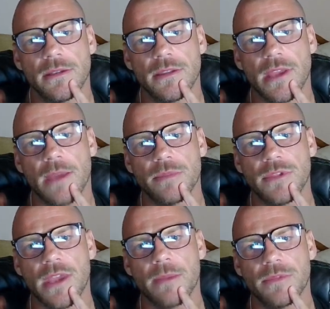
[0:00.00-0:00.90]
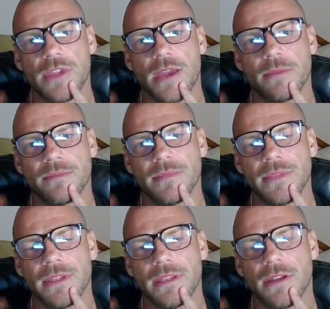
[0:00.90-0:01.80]
Jab, jab, jab.
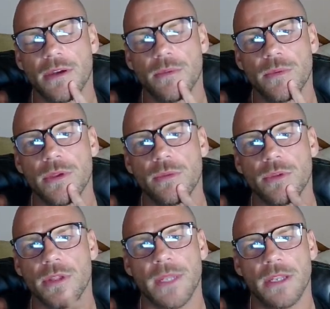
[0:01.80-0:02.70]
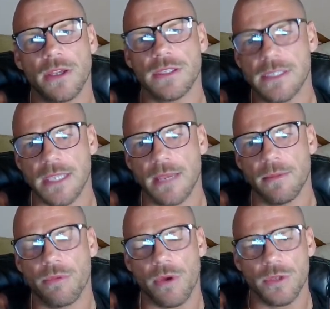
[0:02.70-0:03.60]
You know, it would have been nice to see him
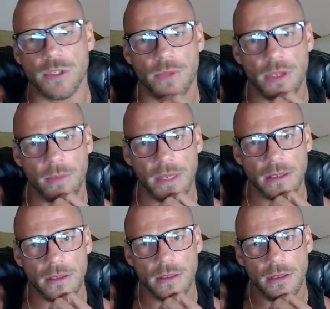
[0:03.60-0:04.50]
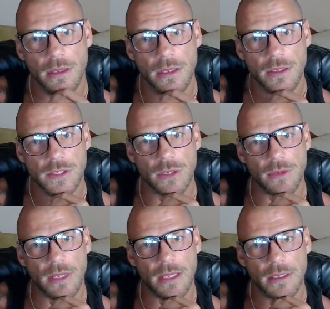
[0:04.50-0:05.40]
throw something a bit sooner.